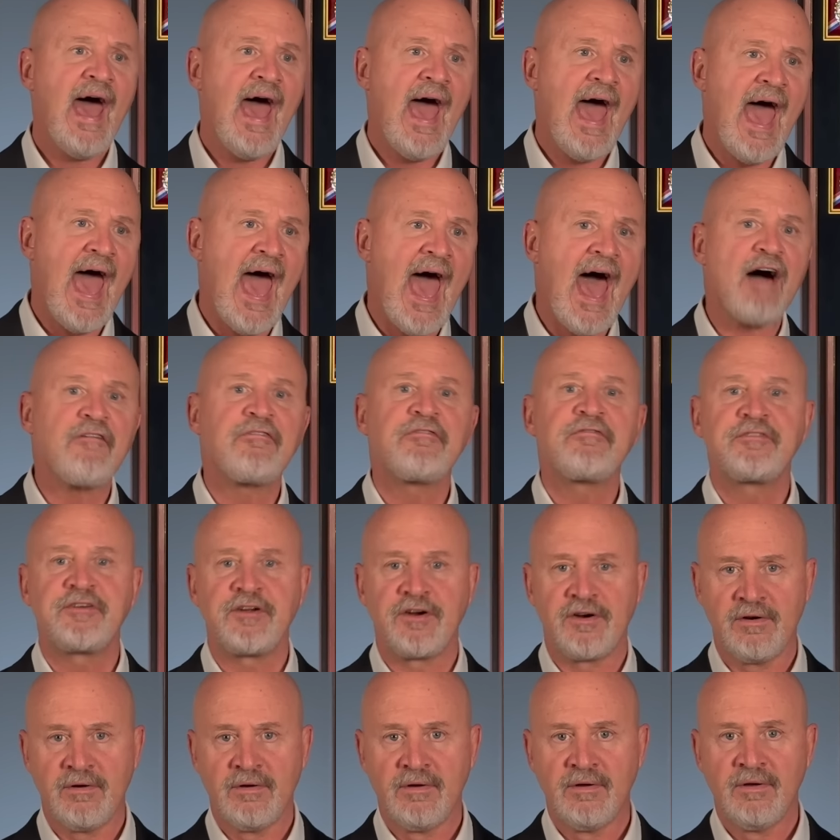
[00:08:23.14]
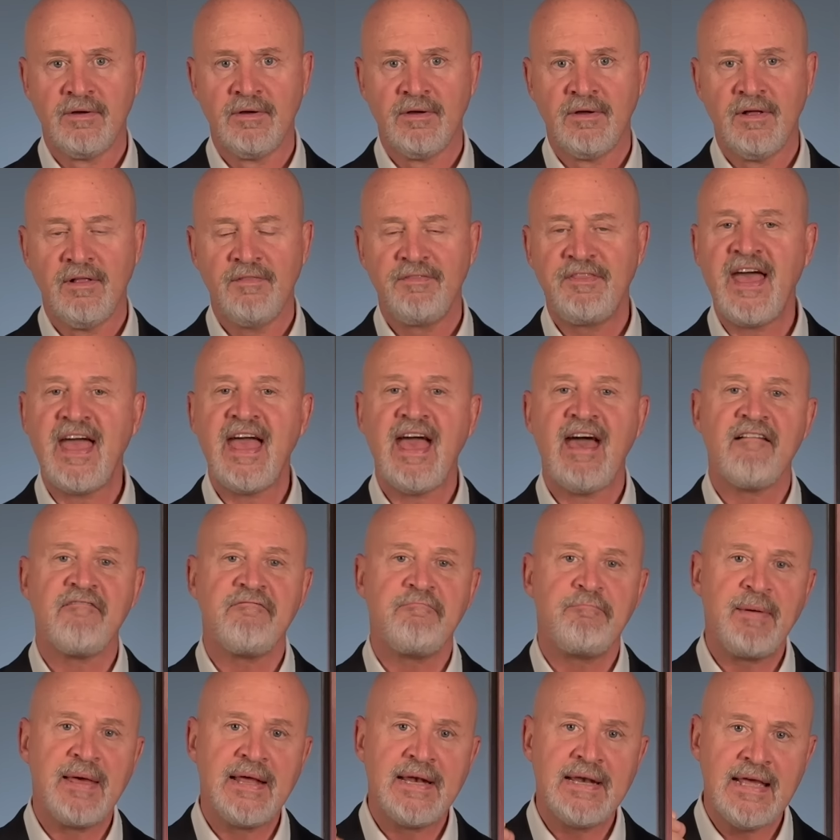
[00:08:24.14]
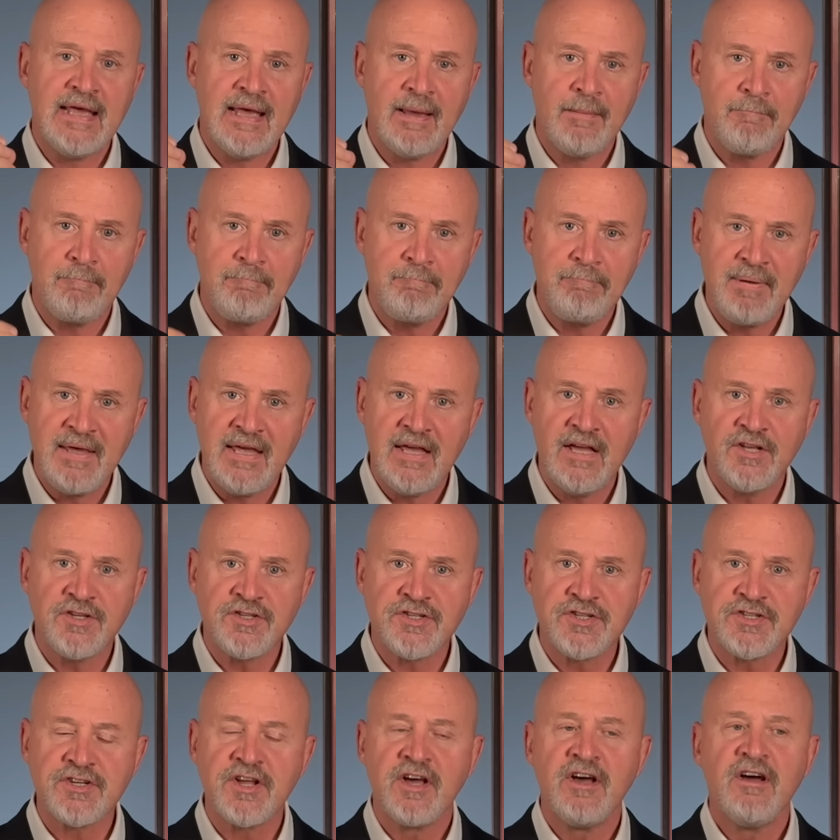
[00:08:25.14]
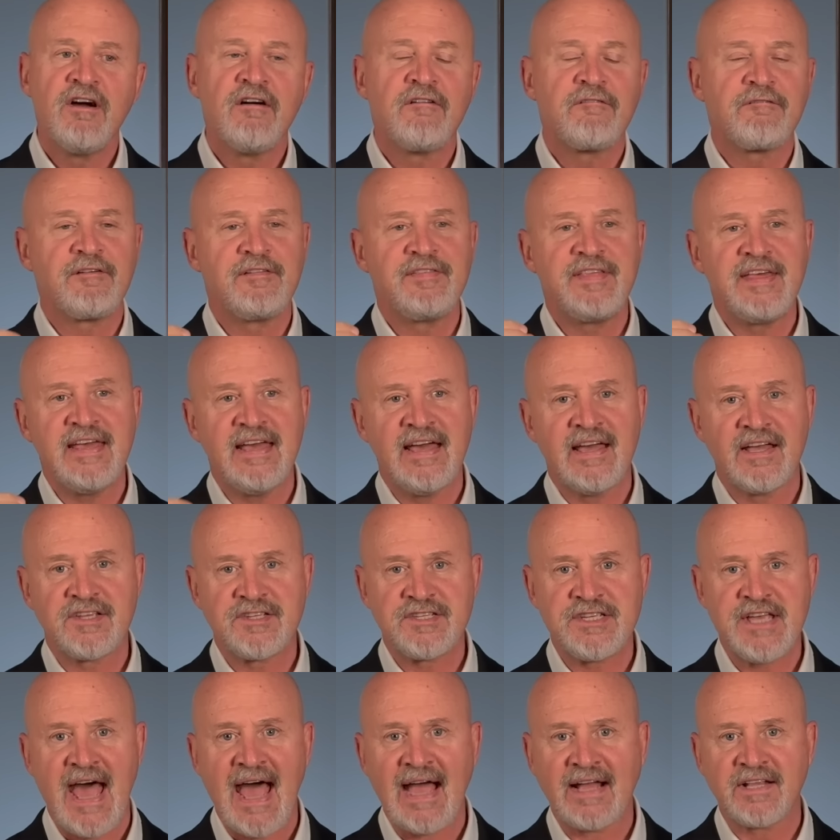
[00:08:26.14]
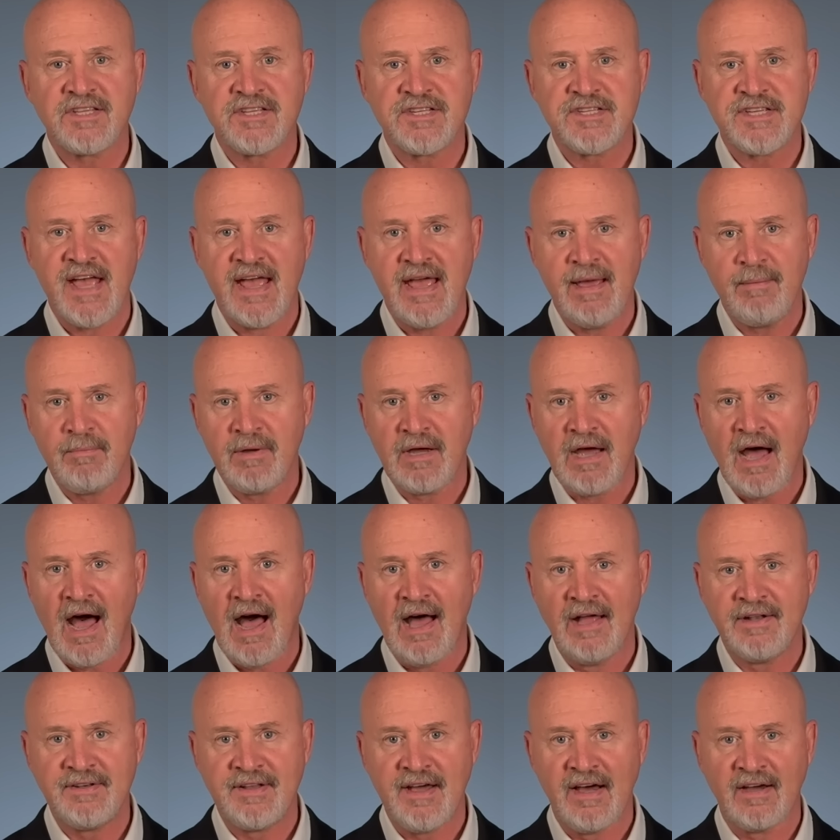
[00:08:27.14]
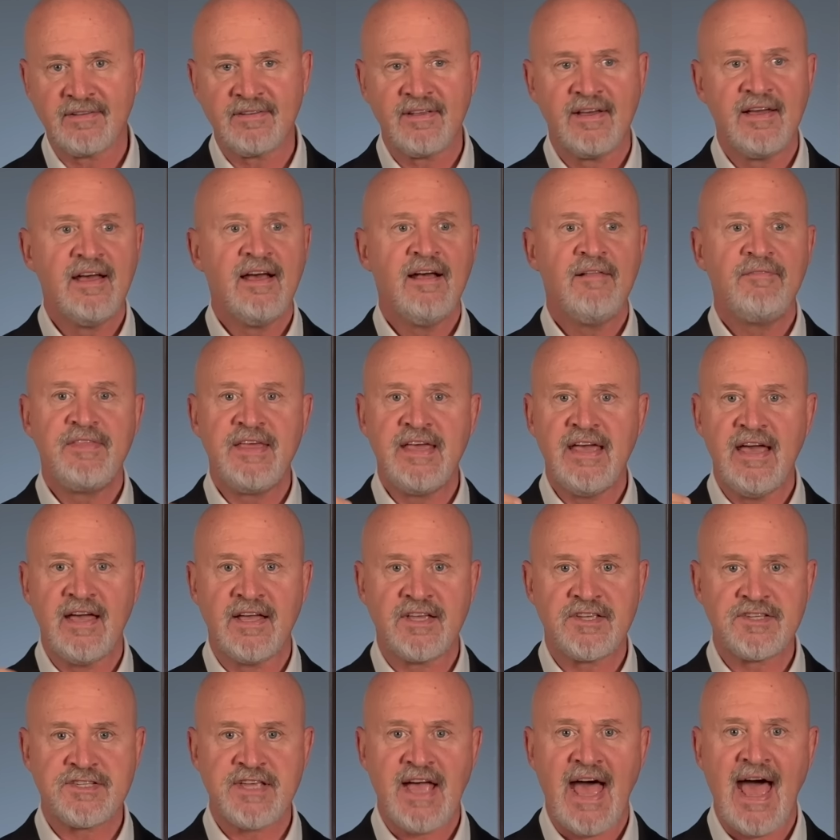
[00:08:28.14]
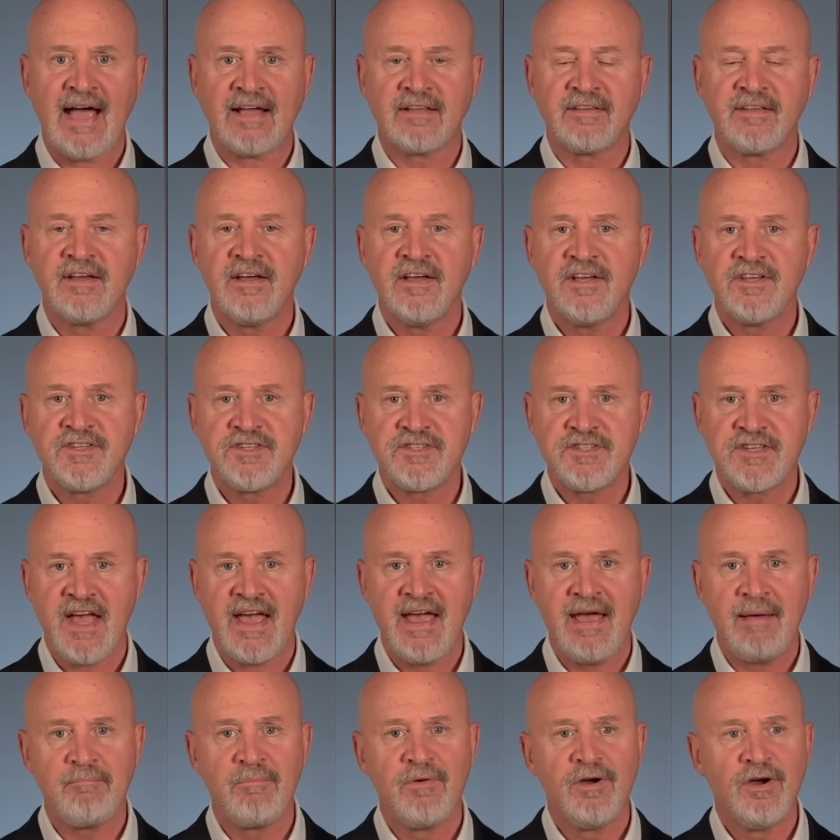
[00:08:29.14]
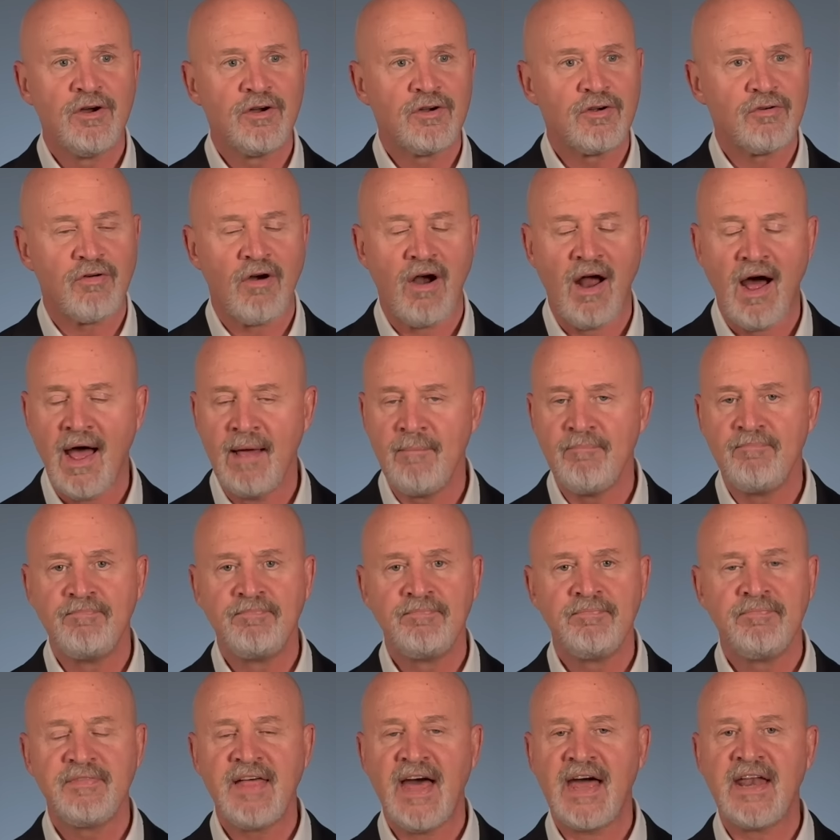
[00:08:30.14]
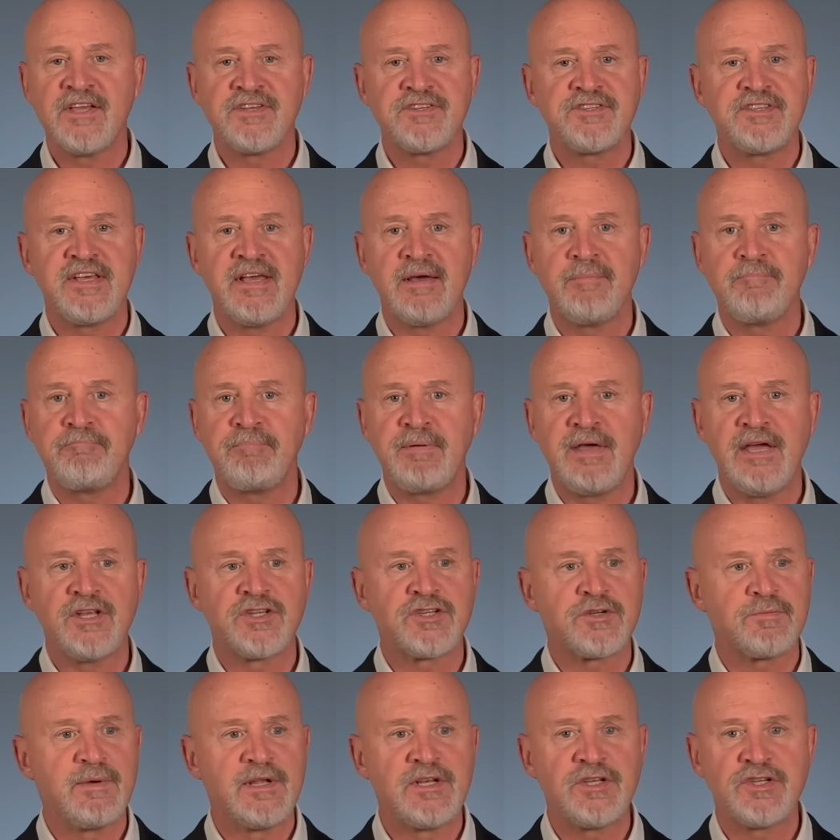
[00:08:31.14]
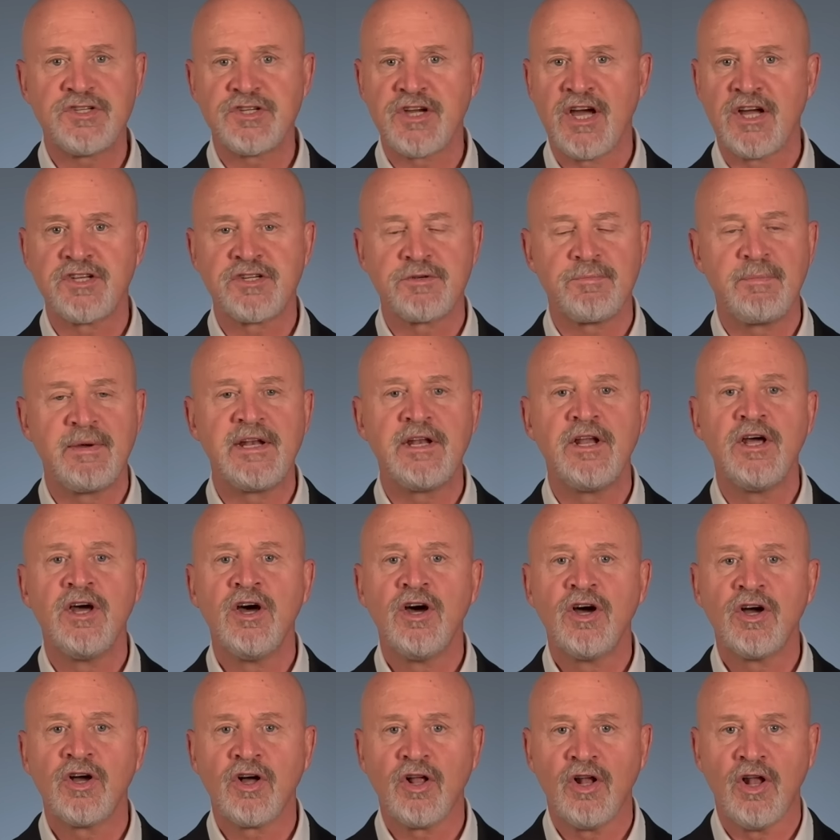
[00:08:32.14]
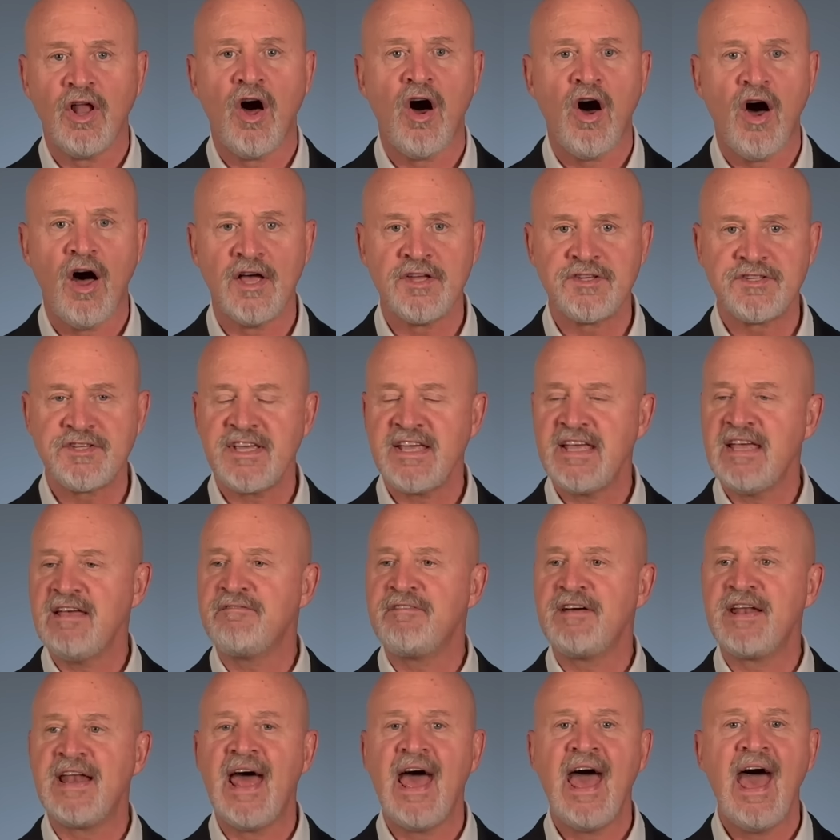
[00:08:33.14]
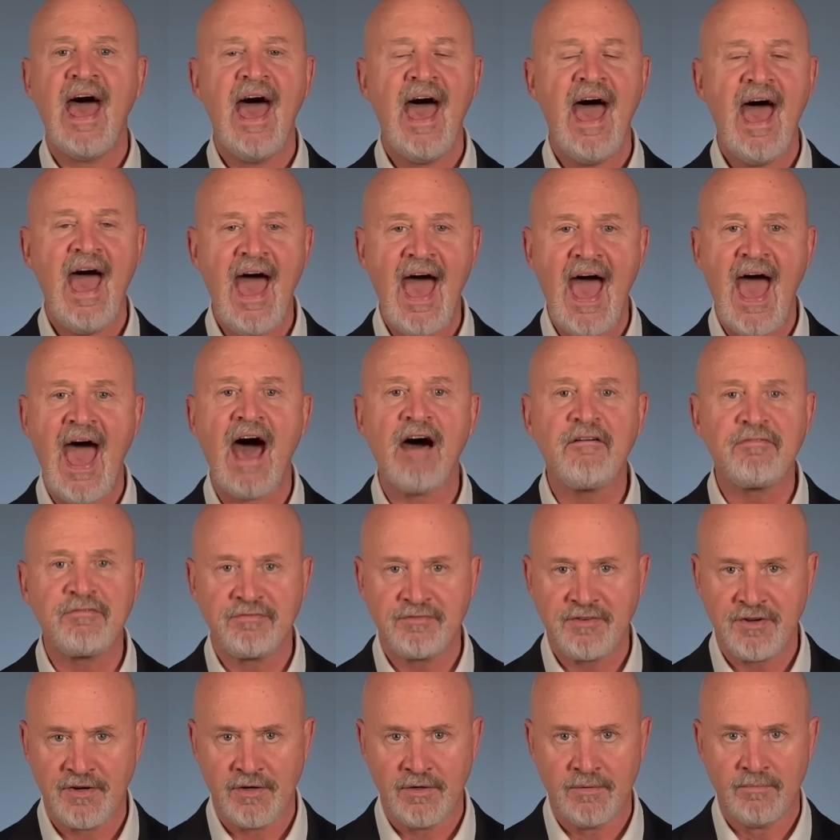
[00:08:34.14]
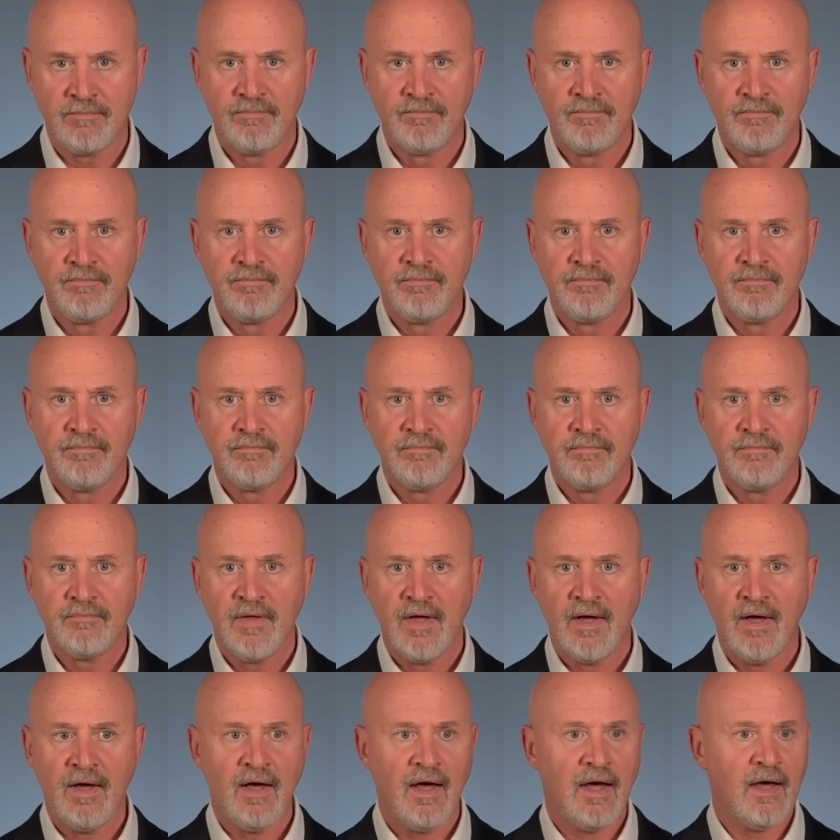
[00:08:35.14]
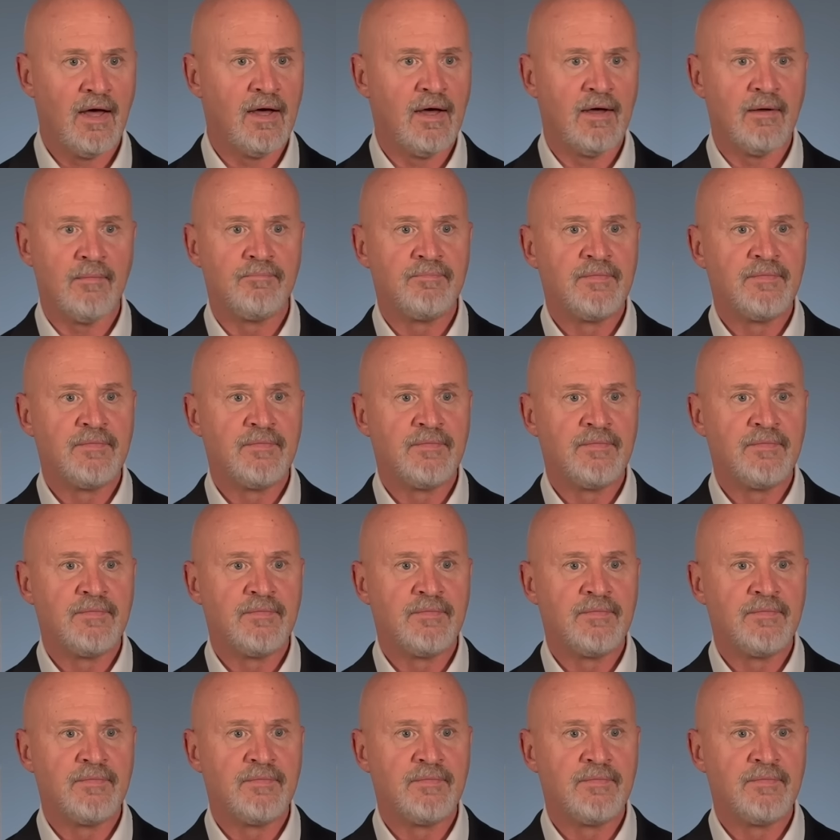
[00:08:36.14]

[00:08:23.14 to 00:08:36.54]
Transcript: after they have been impeached for the exact same conduct, the exact same crime. That is the impeachment judgment clause, even after uh,